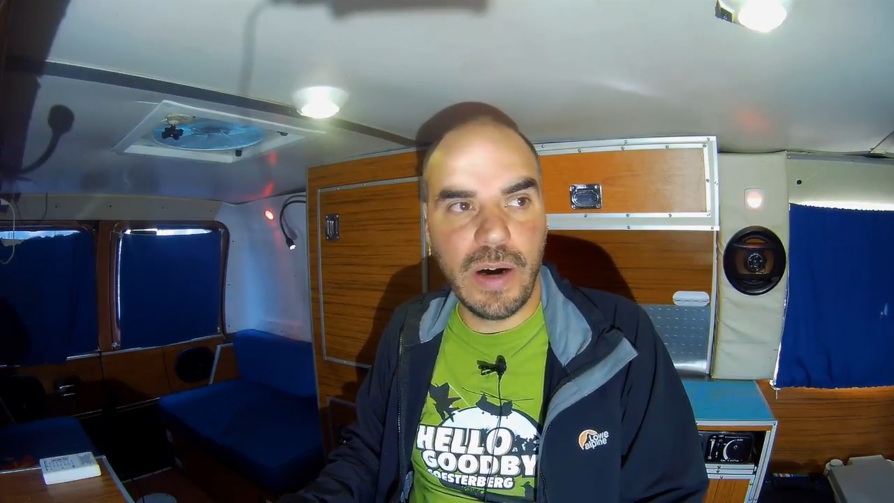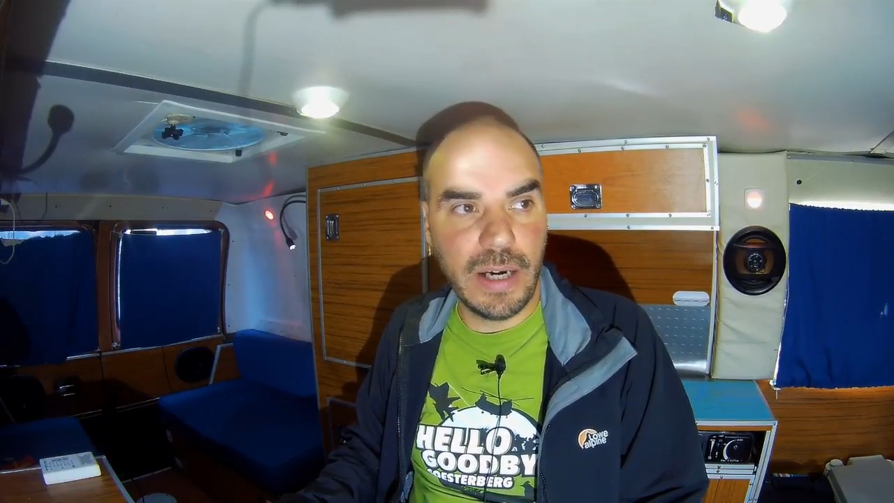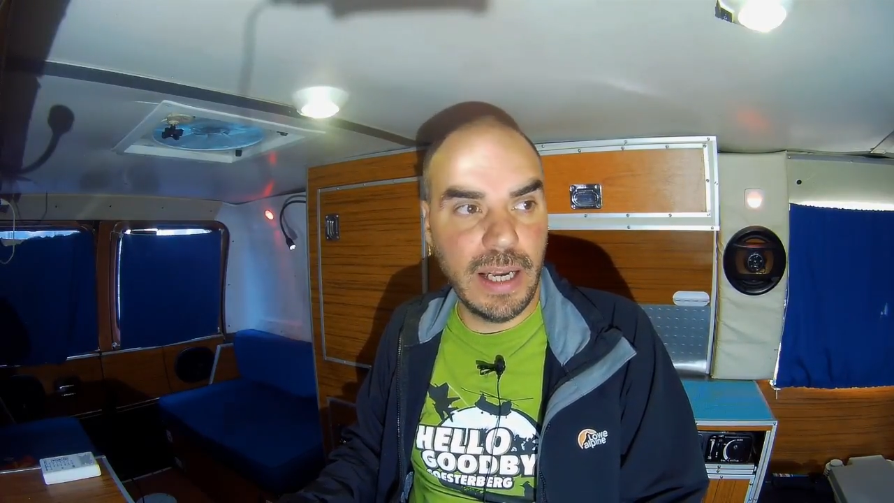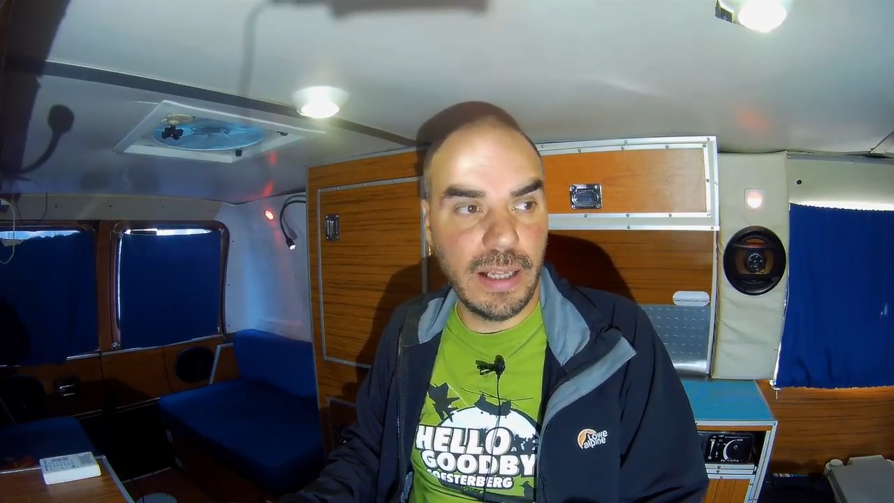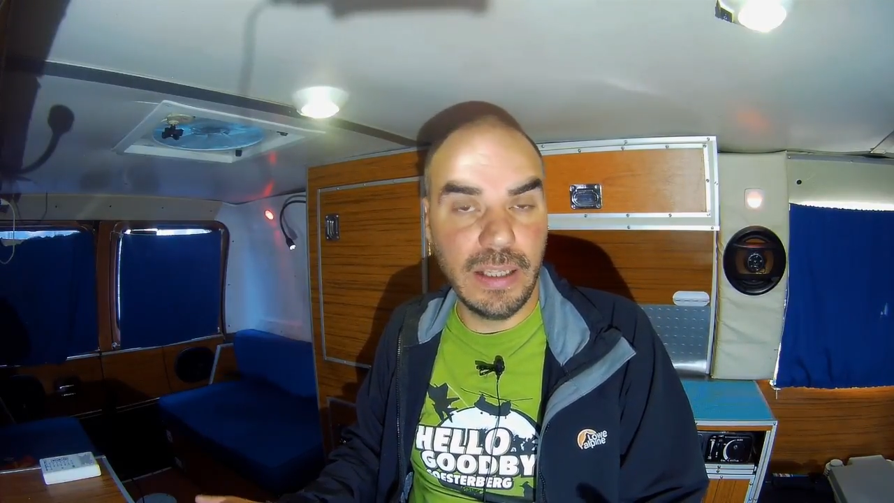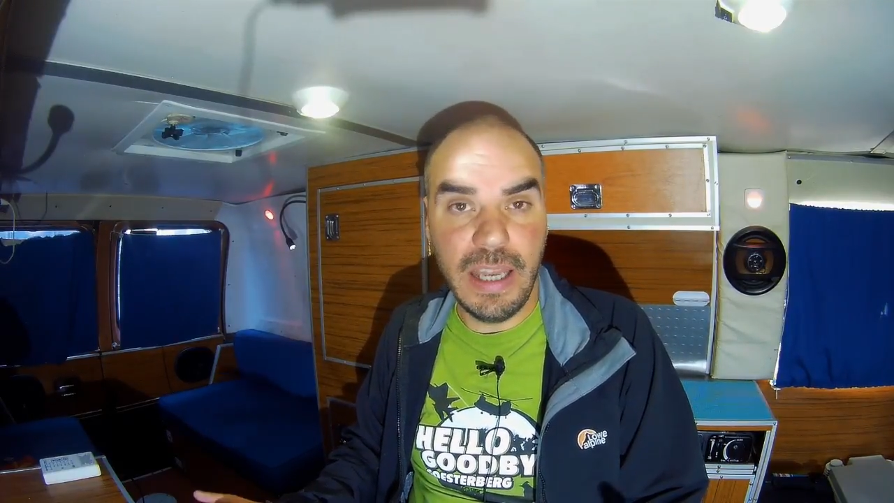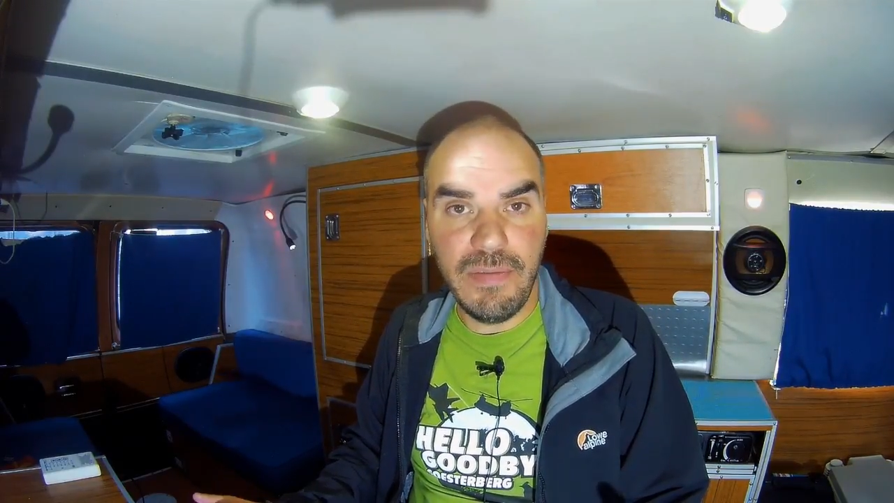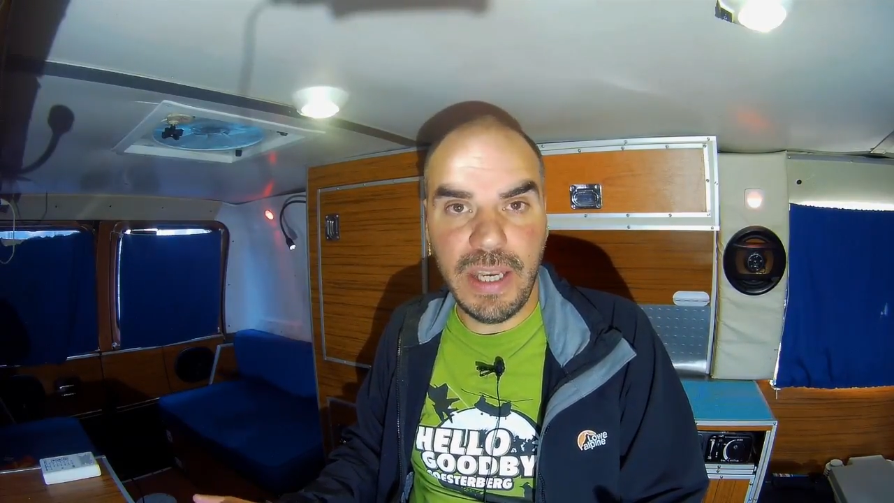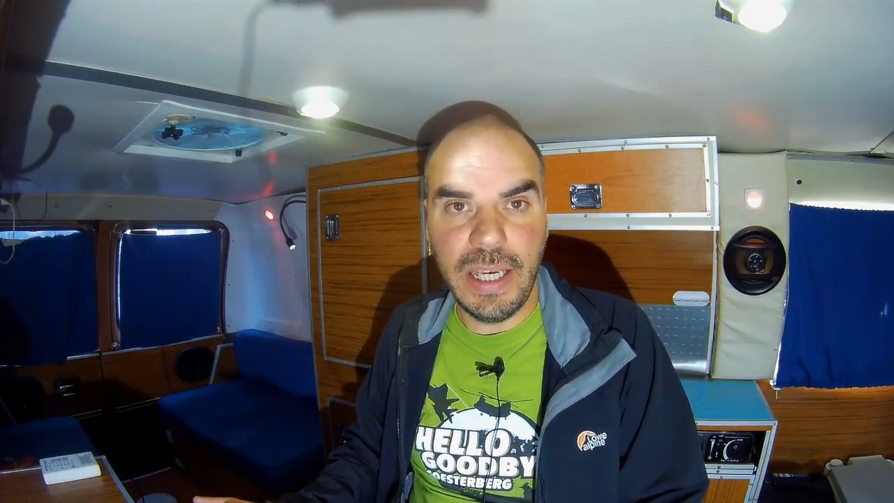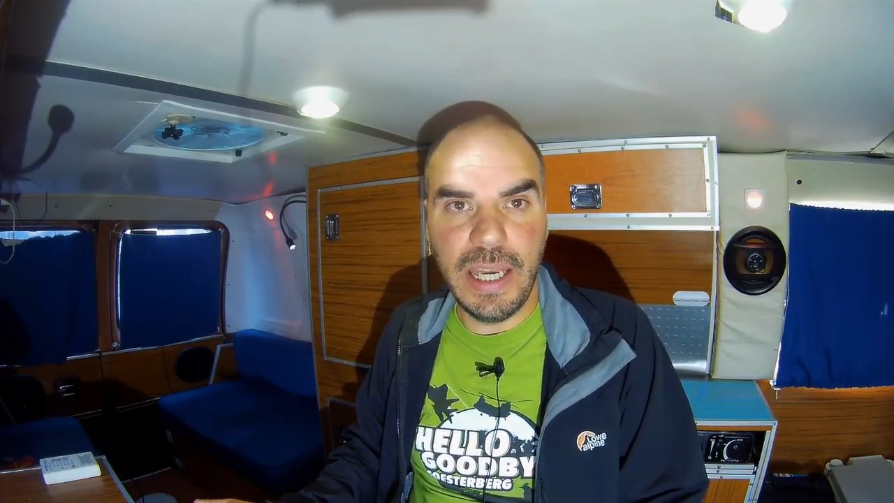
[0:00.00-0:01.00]
are
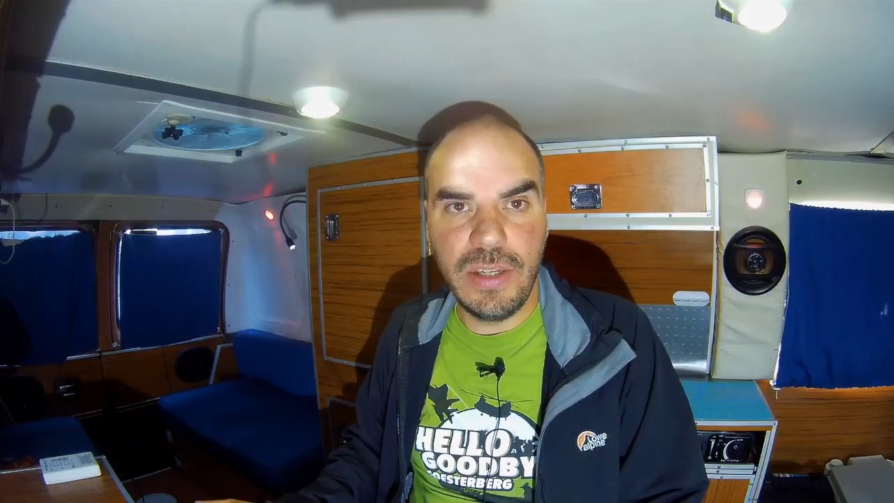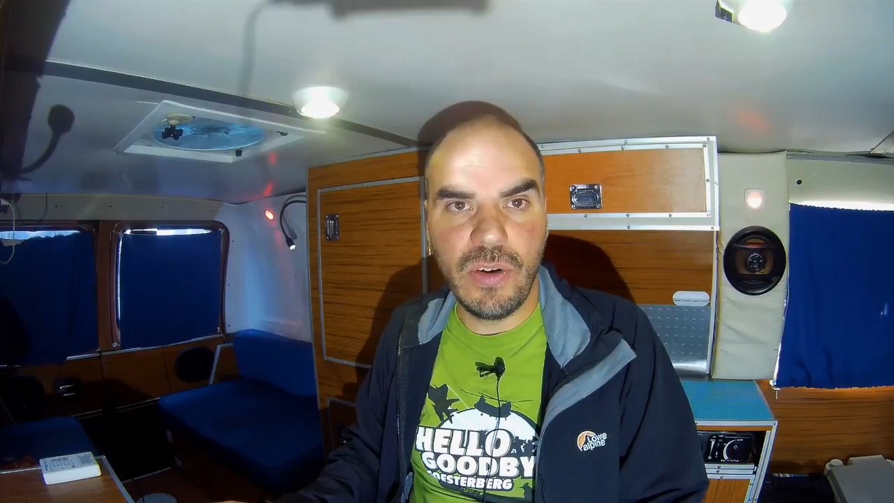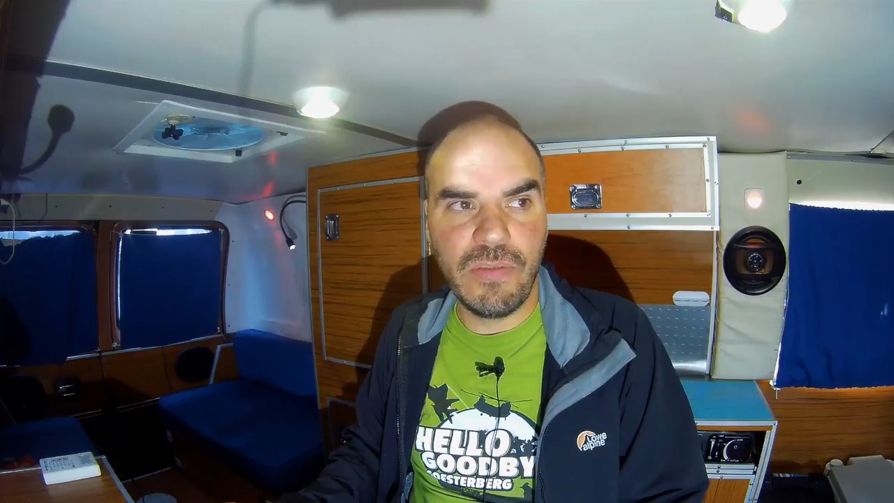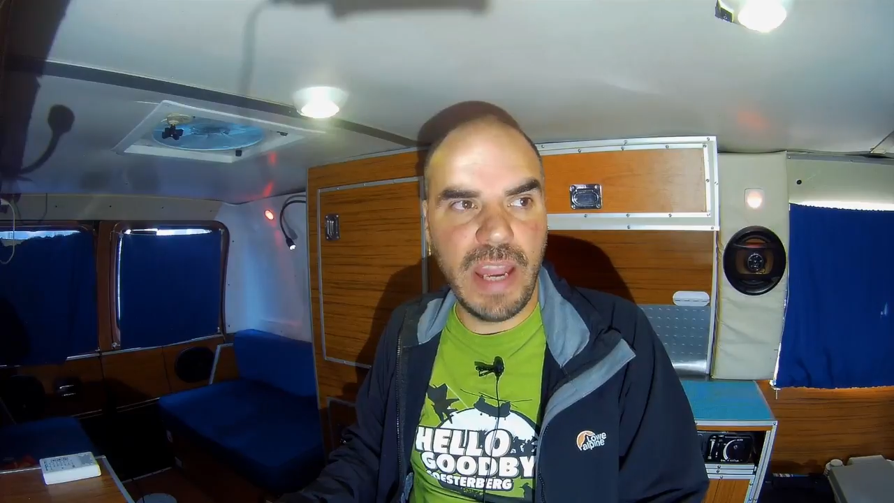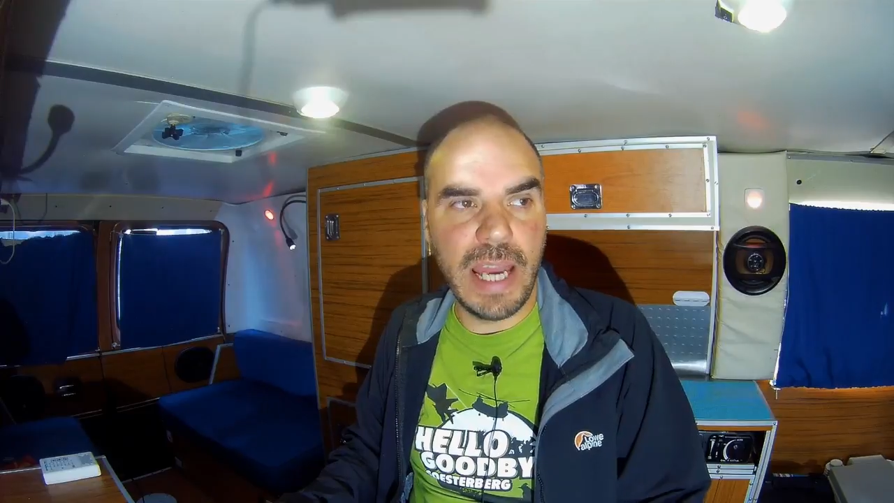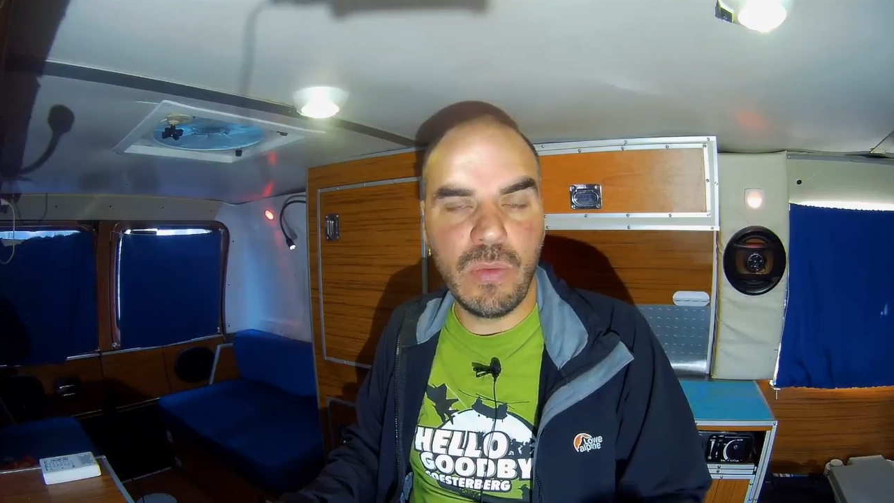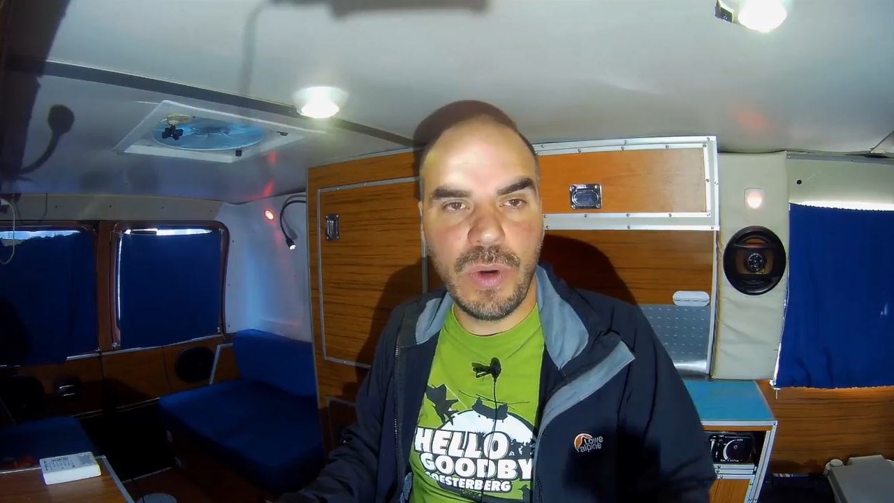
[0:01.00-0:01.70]
living in your van,